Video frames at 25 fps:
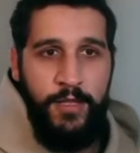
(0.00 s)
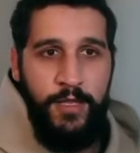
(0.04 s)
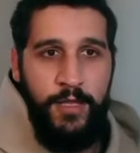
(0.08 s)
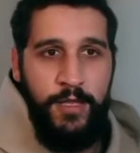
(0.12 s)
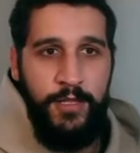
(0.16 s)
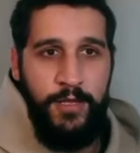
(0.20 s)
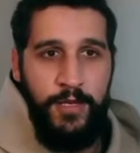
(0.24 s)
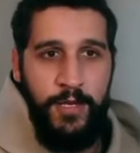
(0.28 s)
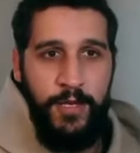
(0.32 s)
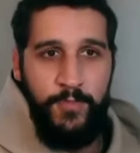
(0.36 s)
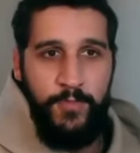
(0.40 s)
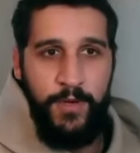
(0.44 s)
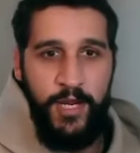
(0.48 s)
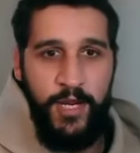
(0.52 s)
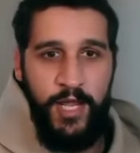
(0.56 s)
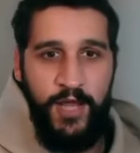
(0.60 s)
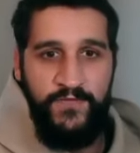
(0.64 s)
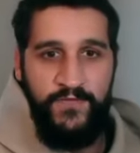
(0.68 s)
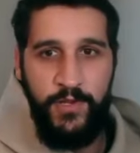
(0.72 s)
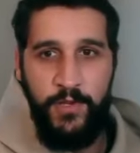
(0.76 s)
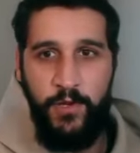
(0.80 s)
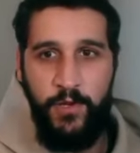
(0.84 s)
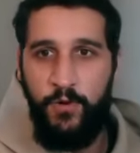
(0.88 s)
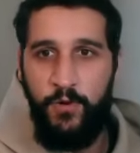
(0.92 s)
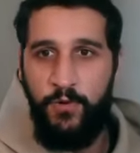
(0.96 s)
And I'm gonna have
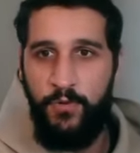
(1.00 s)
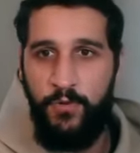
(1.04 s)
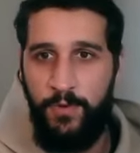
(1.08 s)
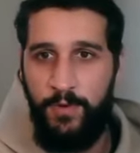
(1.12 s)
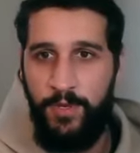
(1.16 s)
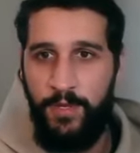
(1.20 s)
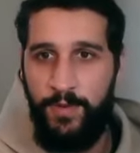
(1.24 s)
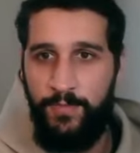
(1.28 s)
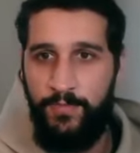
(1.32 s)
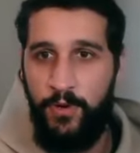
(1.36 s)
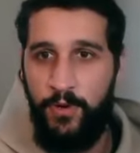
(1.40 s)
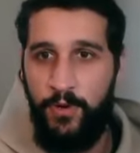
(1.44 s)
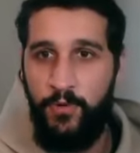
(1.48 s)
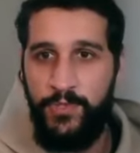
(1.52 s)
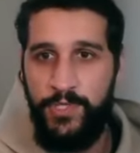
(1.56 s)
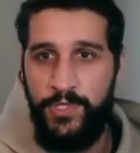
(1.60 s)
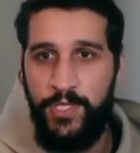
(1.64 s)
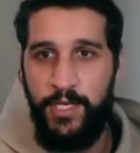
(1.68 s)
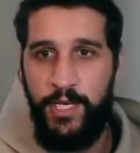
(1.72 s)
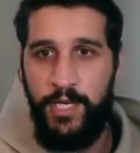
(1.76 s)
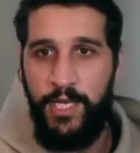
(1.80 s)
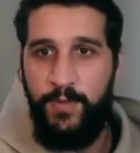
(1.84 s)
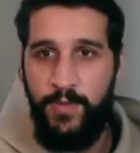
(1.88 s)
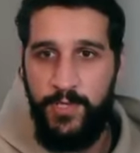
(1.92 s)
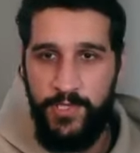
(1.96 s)
to go and post
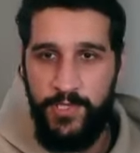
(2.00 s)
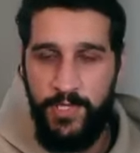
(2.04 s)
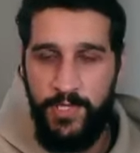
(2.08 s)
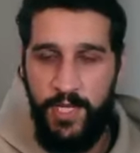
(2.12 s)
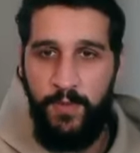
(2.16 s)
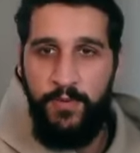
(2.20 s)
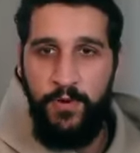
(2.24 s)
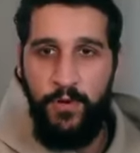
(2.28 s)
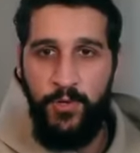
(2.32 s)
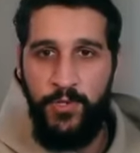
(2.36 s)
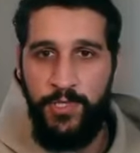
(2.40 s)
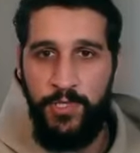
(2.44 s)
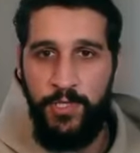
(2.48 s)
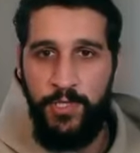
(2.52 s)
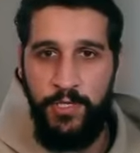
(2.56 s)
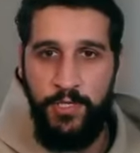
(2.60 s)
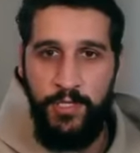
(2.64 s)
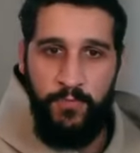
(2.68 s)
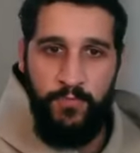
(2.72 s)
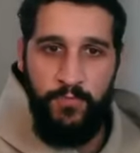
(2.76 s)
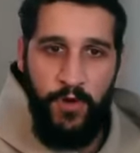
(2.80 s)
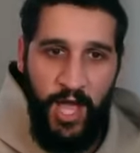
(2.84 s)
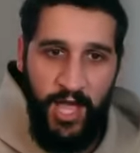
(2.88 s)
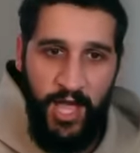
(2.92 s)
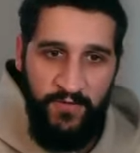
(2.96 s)
an image that I posted in
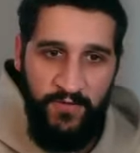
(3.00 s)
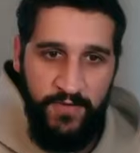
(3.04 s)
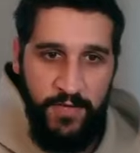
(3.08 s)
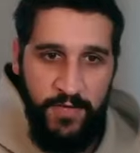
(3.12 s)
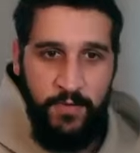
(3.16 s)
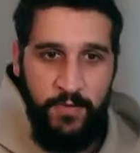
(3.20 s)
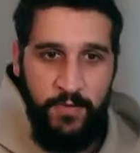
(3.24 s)
the private